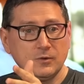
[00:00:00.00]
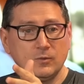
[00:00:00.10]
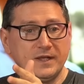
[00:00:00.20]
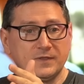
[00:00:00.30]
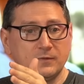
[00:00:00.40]

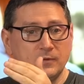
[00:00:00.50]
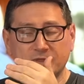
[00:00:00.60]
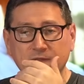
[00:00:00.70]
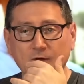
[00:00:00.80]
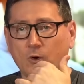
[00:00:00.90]
With,
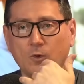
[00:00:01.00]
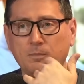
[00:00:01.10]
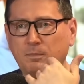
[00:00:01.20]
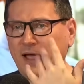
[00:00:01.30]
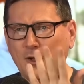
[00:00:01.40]
with the whole
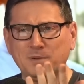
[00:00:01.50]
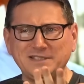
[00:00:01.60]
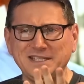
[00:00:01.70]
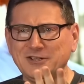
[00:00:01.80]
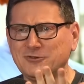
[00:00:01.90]

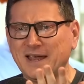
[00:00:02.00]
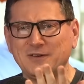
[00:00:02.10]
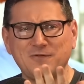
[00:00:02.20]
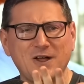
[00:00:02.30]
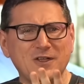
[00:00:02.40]
Palpatine
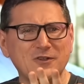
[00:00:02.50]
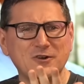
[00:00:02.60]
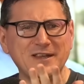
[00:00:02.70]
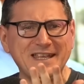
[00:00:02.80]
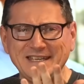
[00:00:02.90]

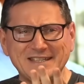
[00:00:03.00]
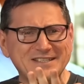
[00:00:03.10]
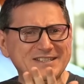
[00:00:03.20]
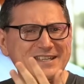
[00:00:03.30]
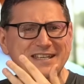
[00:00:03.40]
grandfather
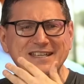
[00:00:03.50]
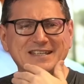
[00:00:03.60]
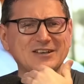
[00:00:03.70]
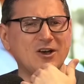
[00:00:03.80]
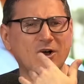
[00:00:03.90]
idiocy and